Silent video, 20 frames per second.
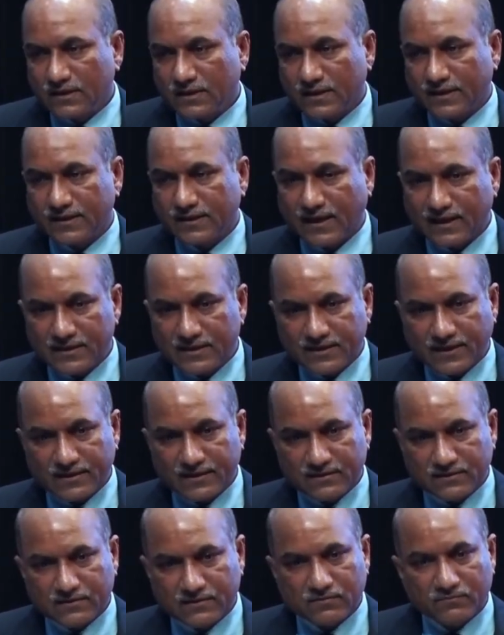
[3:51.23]
A
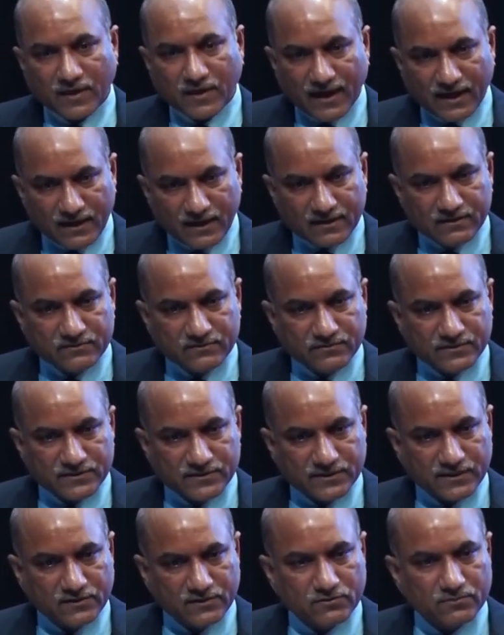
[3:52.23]
delicate balance which
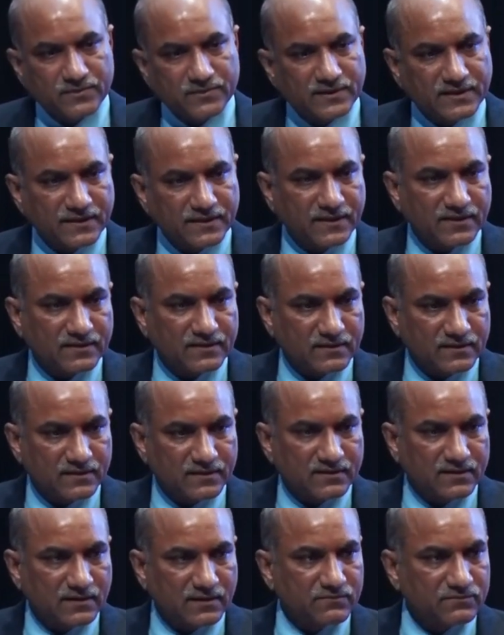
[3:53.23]
need to be created
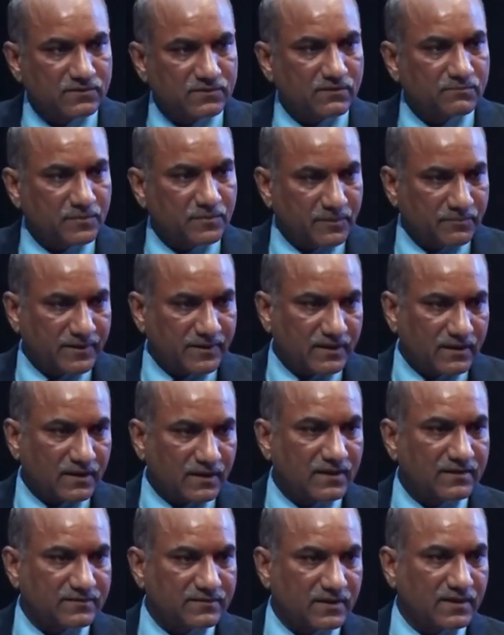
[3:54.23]
in terms of
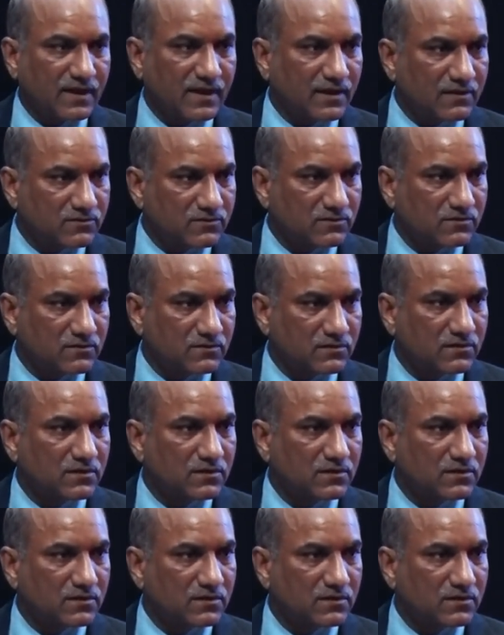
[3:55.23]
preparedness and also